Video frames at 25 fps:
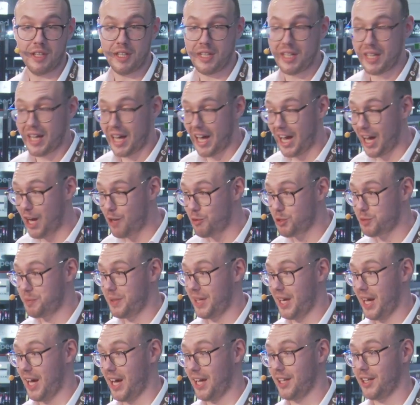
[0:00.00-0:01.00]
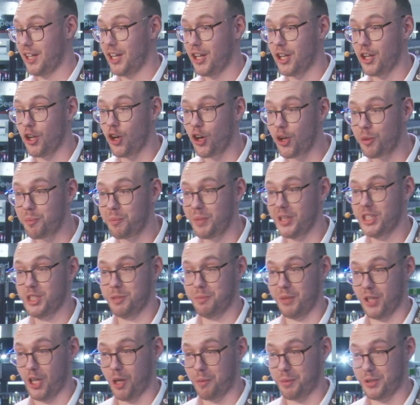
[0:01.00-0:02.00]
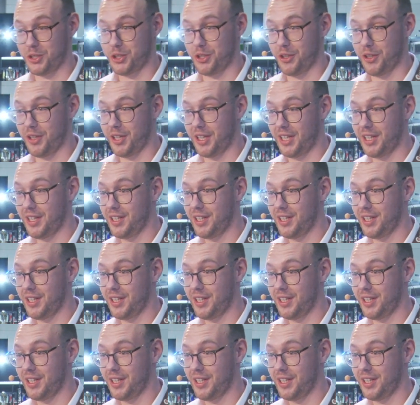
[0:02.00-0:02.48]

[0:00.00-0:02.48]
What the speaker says: I was being handed an unmissable opportunity